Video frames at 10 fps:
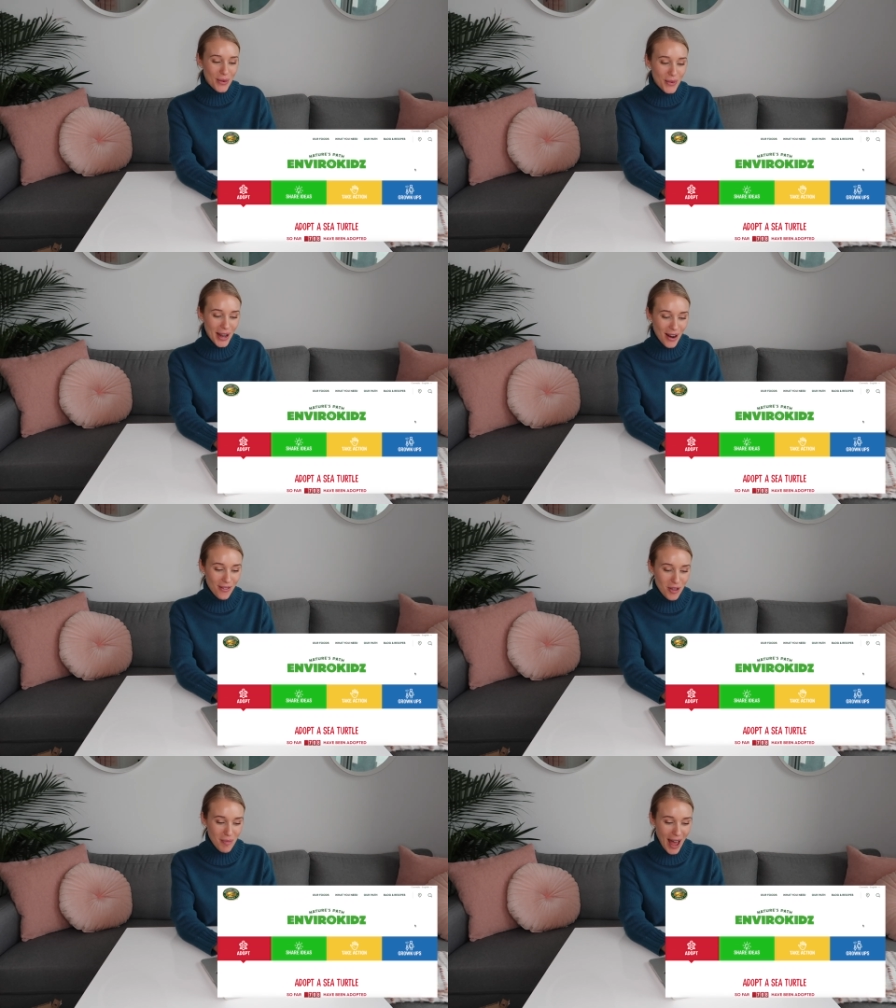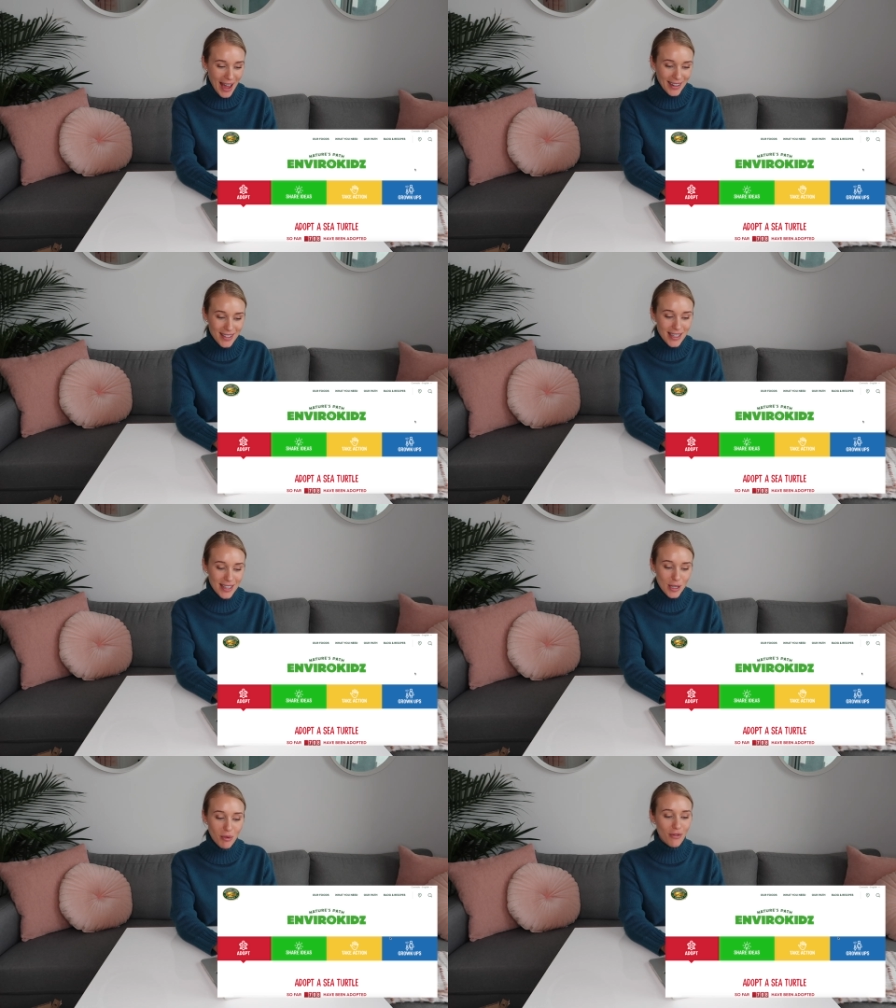right off the bat because
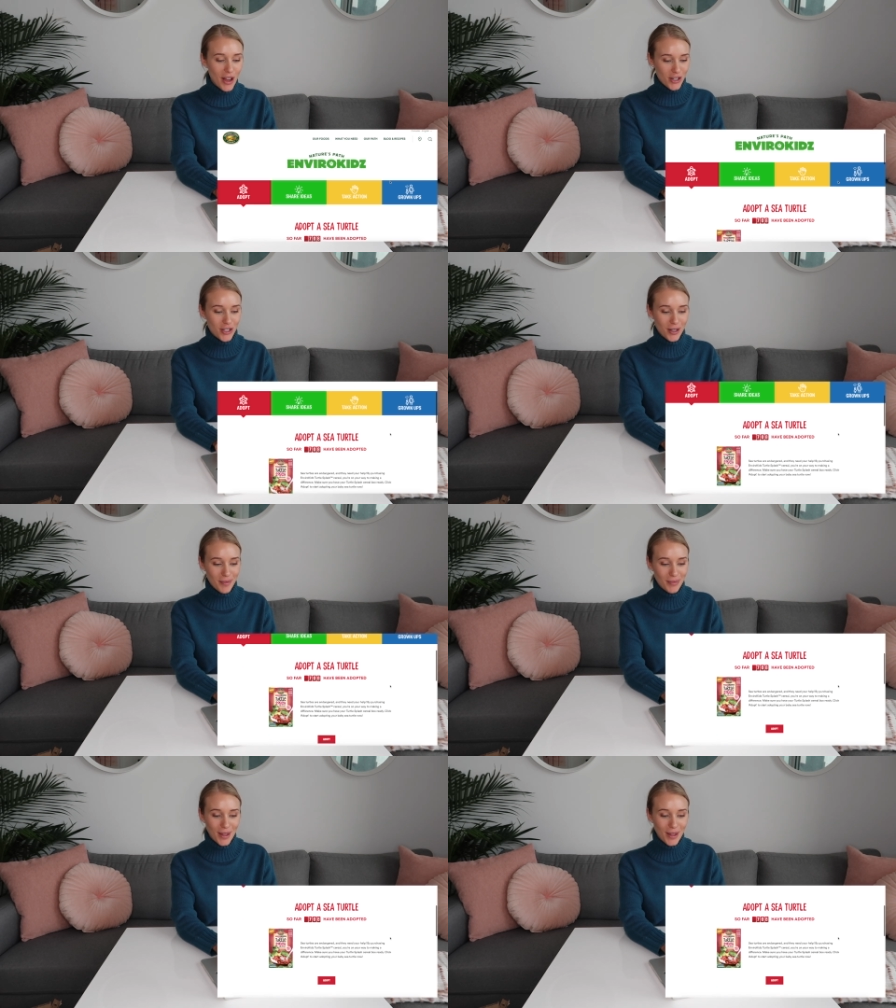he's a professional.